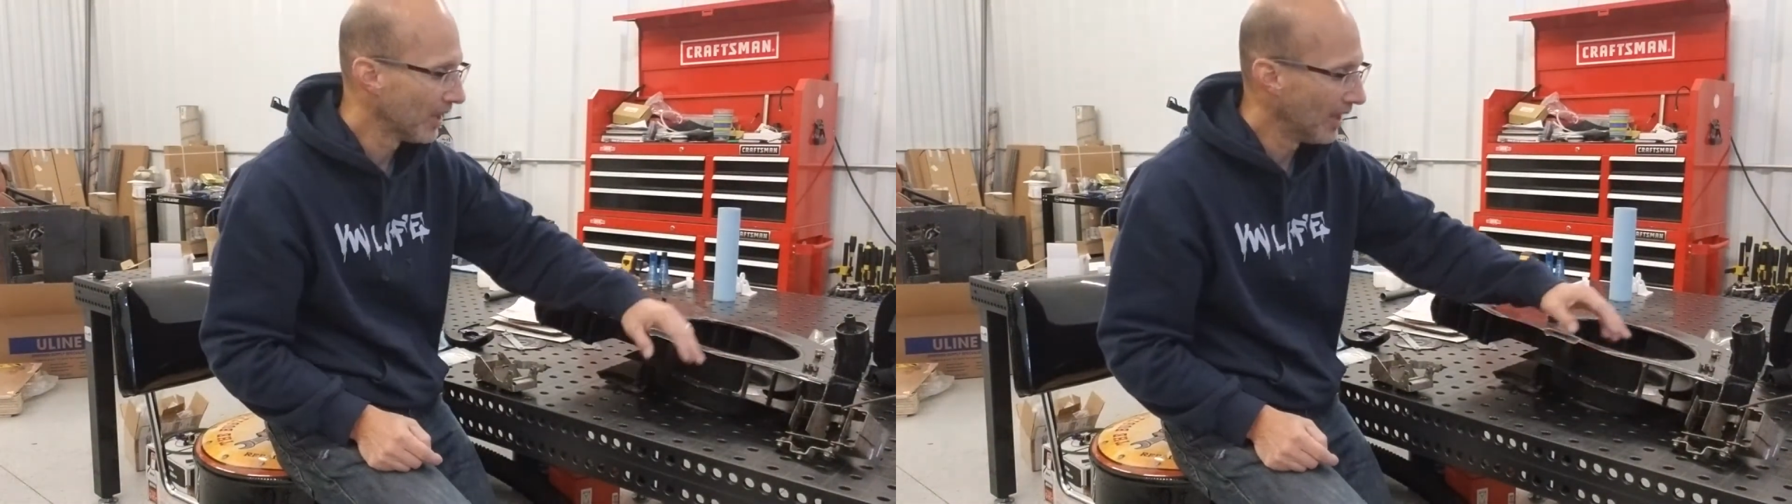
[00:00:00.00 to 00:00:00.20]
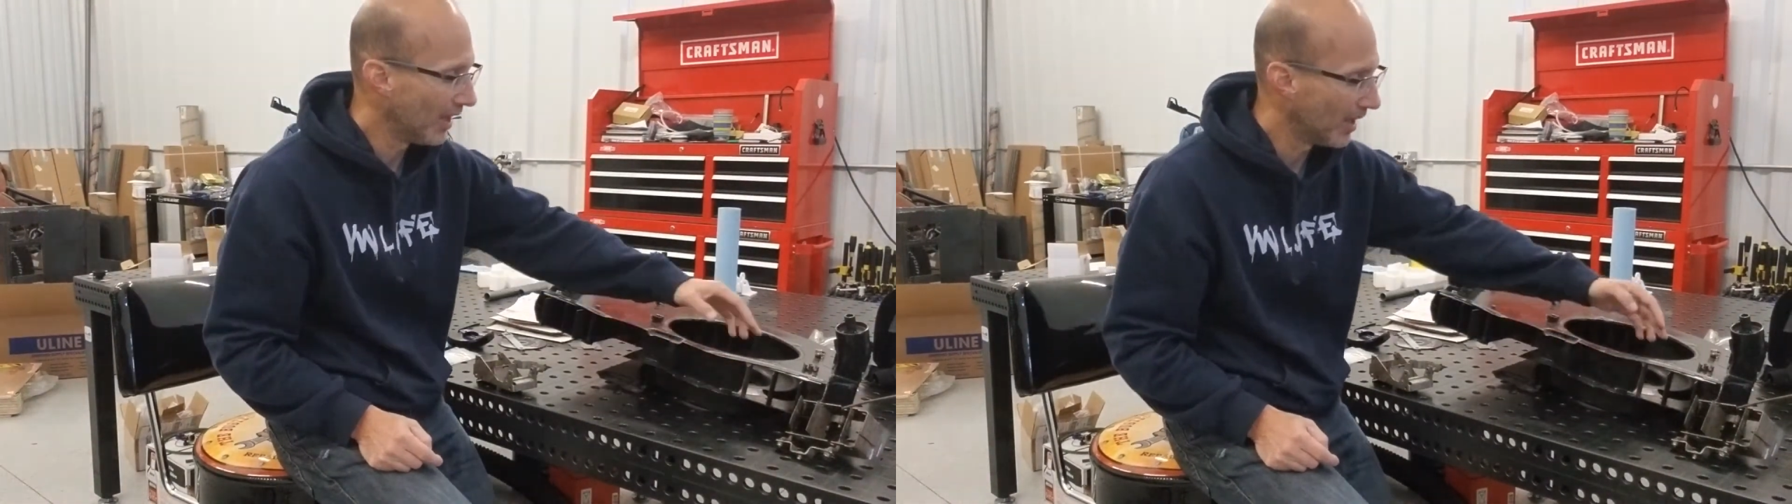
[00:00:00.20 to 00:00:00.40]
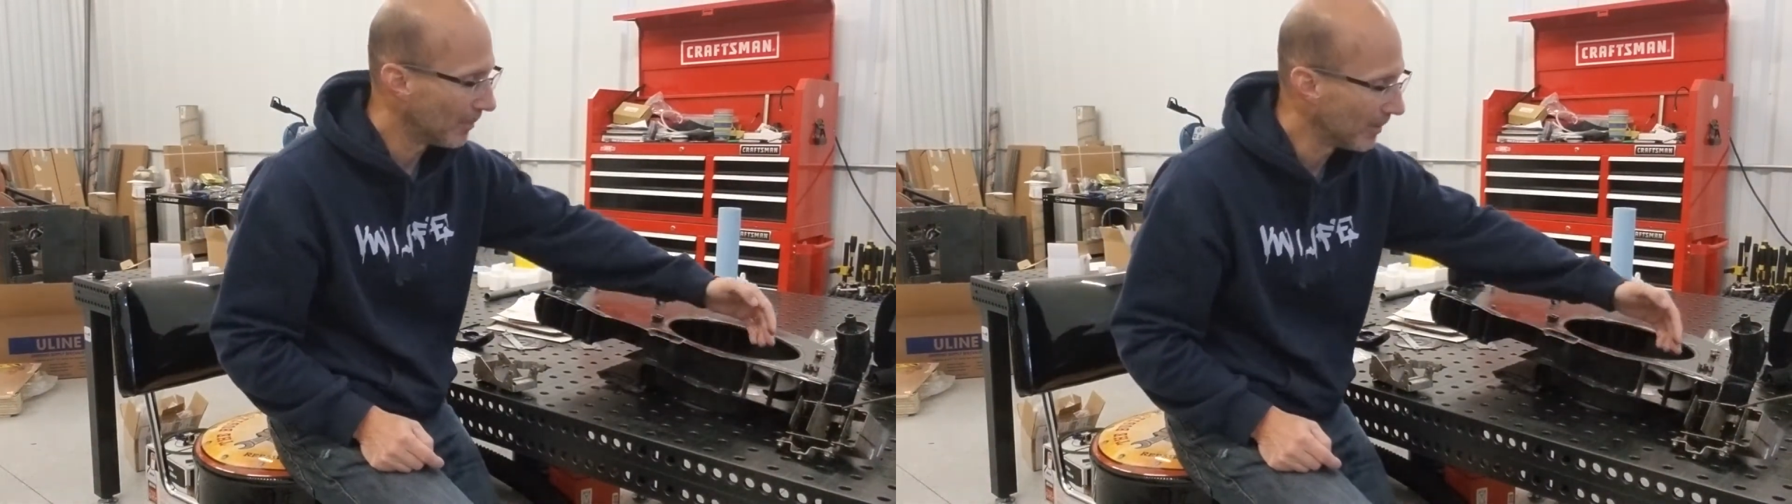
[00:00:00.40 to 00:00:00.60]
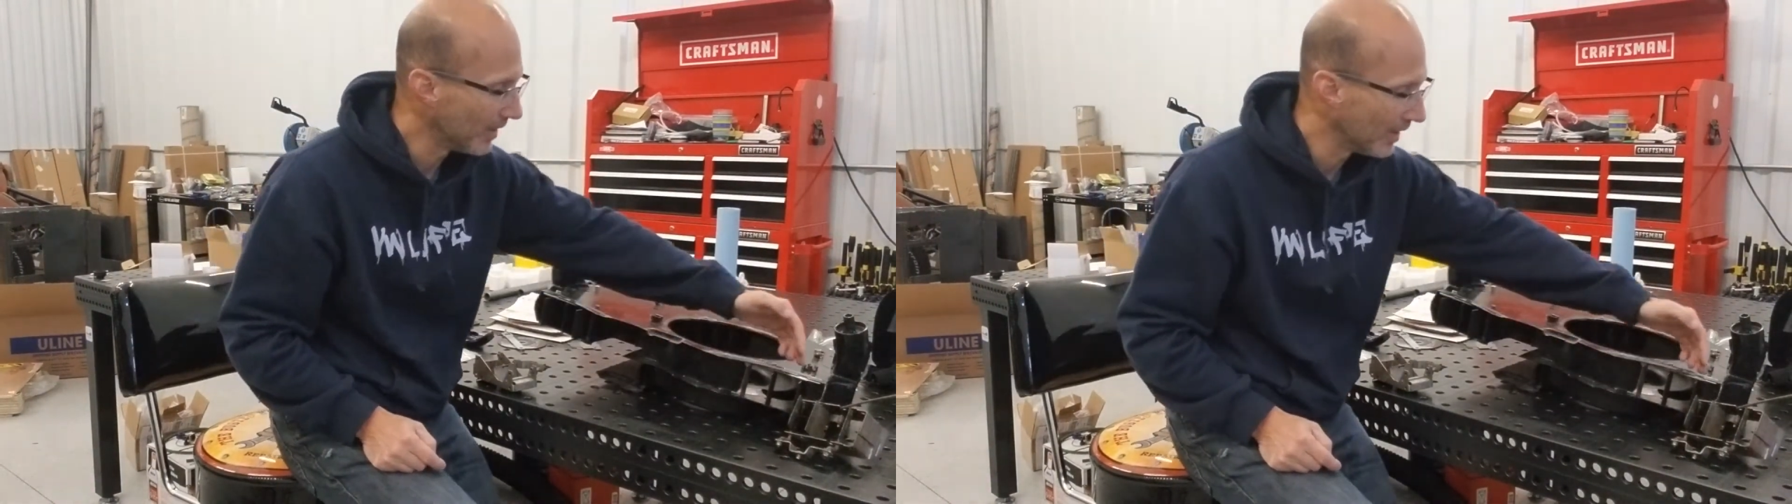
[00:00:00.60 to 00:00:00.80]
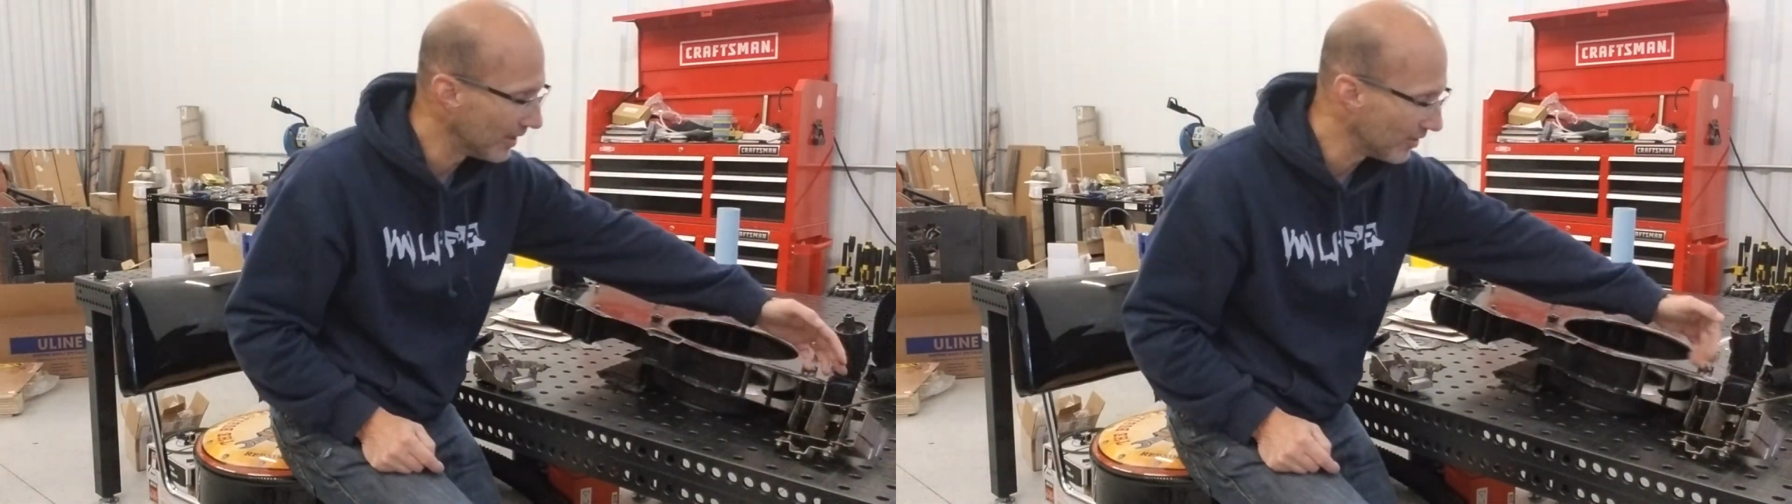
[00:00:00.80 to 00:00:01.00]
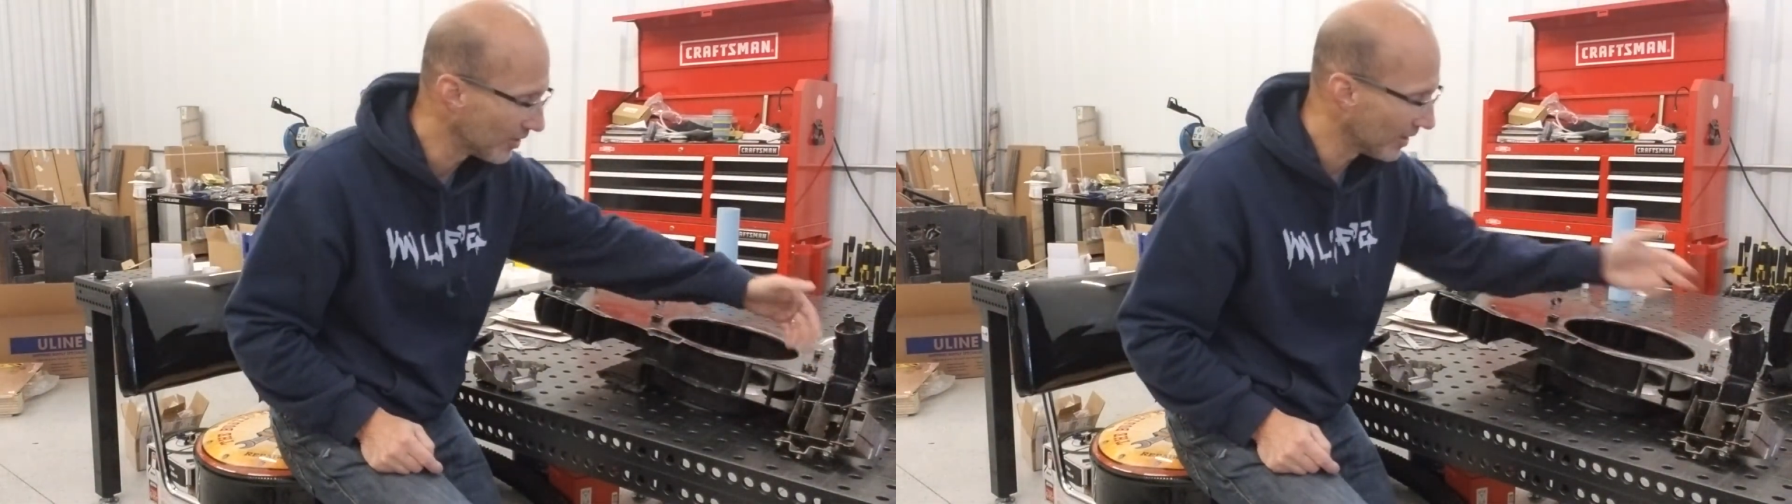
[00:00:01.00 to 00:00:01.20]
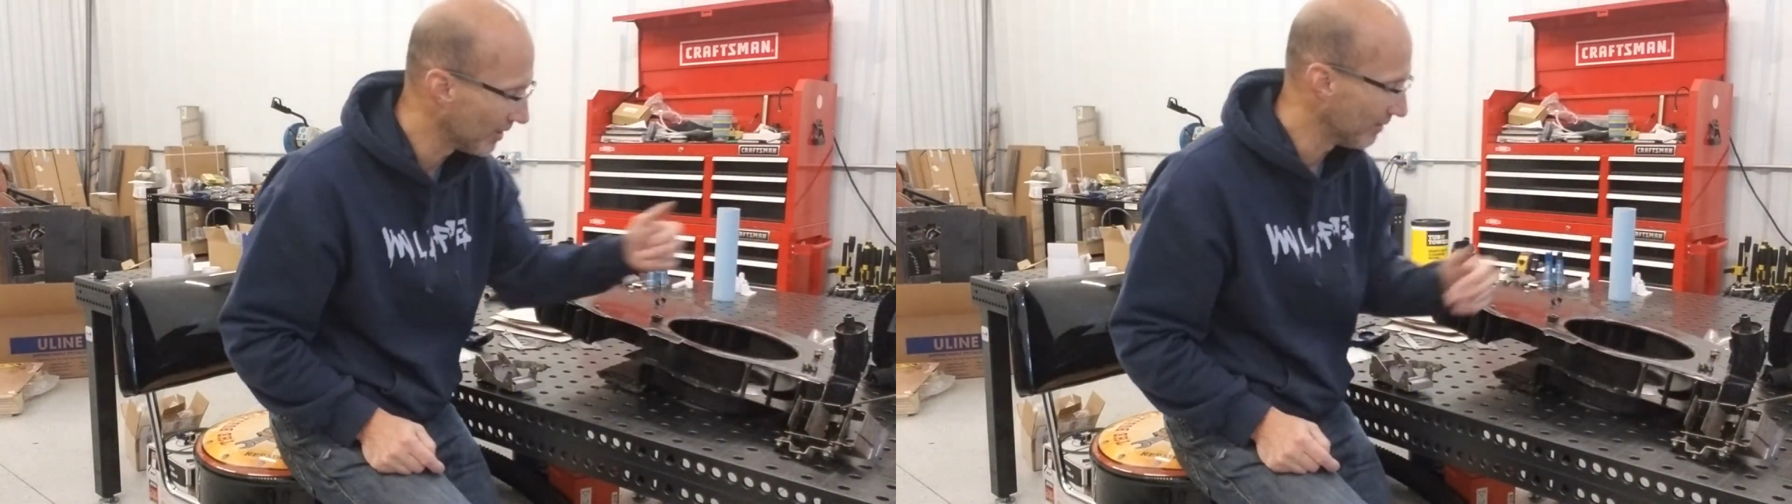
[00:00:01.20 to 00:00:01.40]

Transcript: And then these are